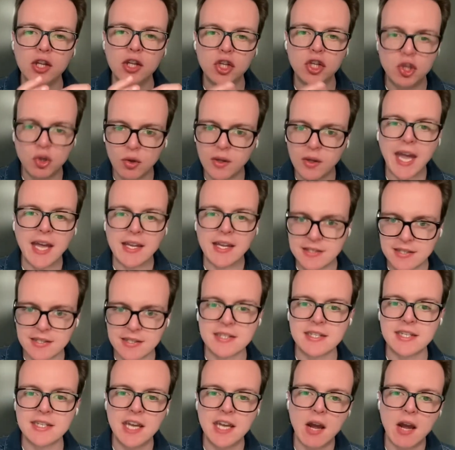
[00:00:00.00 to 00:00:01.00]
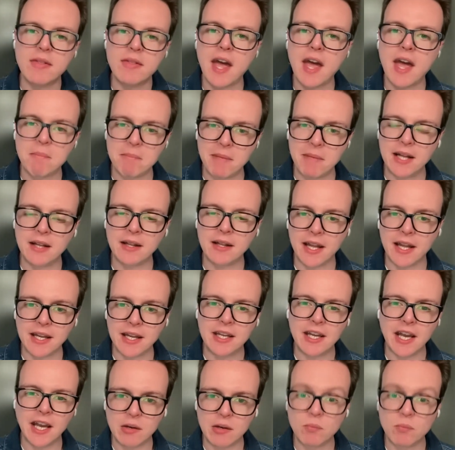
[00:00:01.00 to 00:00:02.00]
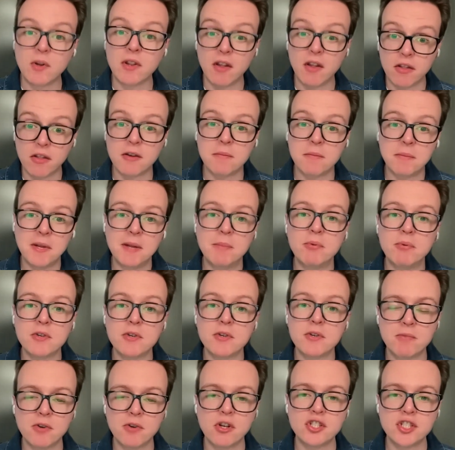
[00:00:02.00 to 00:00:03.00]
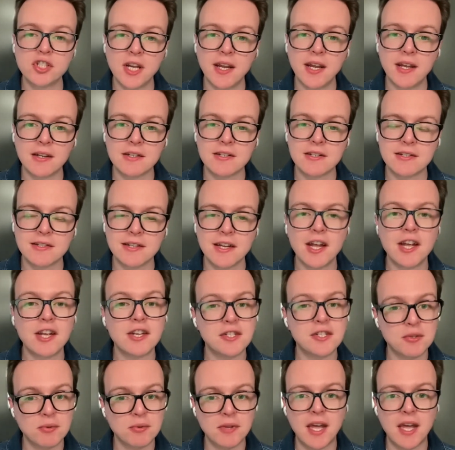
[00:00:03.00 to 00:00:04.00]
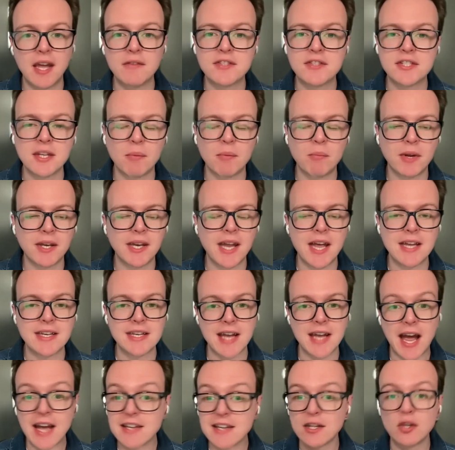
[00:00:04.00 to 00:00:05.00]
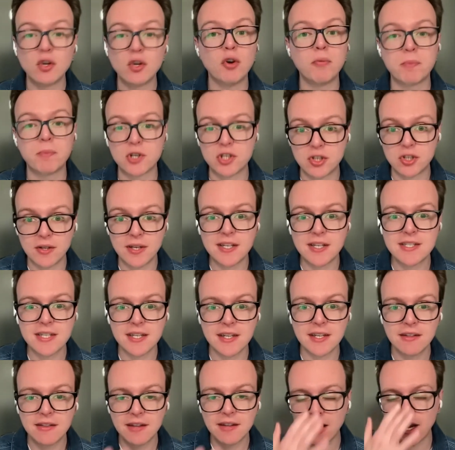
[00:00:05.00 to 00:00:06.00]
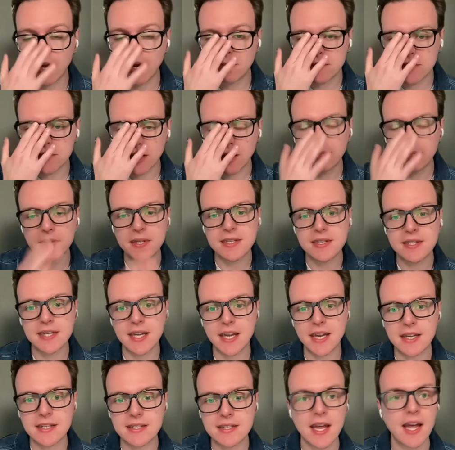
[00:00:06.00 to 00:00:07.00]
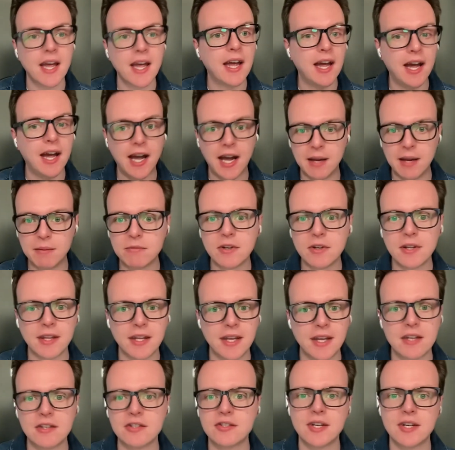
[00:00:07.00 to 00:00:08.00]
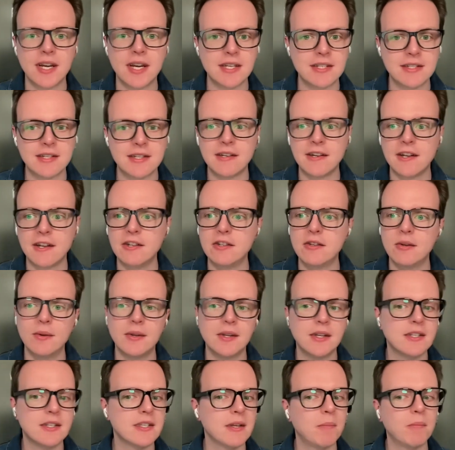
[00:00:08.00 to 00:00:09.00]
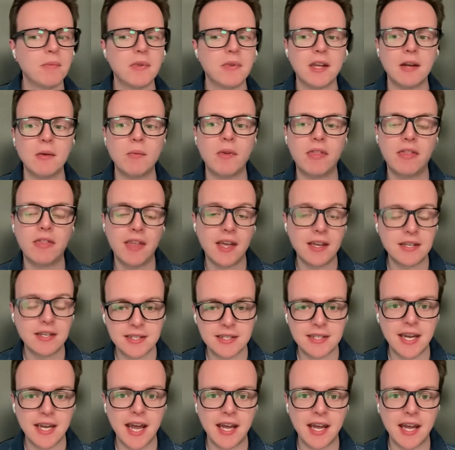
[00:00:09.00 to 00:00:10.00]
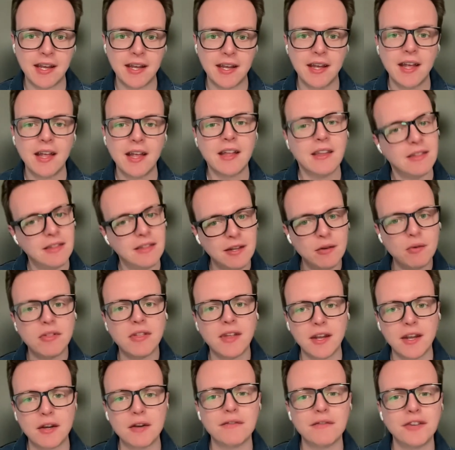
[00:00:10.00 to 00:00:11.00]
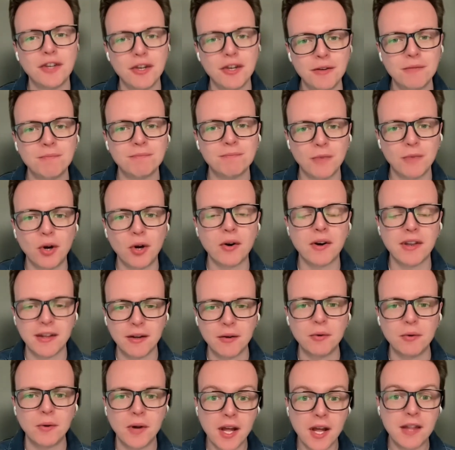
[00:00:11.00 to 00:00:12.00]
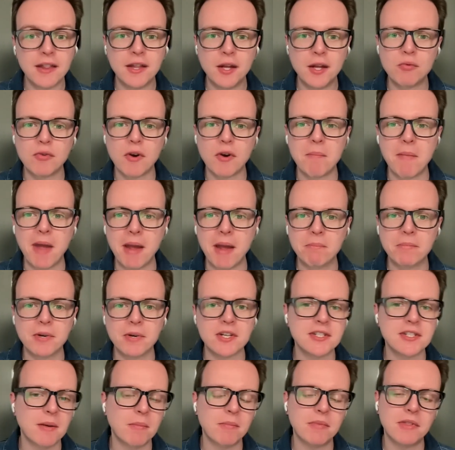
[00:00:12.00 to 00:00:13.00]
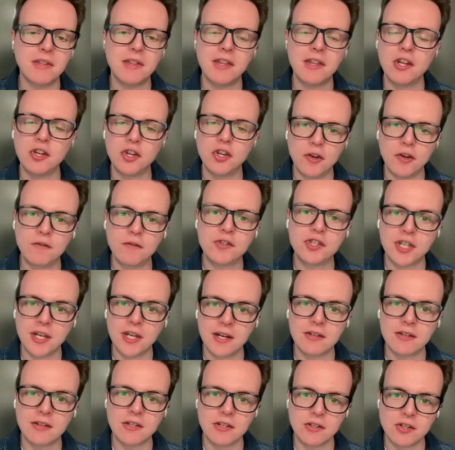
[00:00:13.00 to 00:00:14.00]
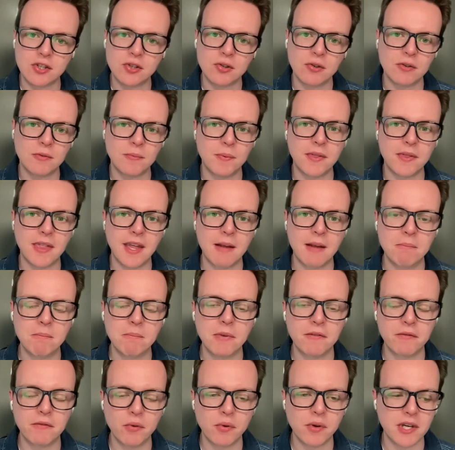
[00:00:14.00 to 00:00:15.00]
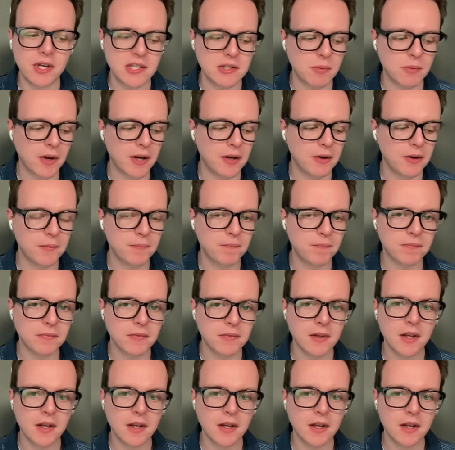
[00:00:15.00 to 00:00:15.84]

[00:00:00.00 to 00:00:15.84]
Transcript: You get to see how that might link in with other people's projects, so that if someone has an opportunity that comes up and says, I'm really interested in doing something with this tech, they'll think of you, or they'll remember something that you've shared and showed with them before as well.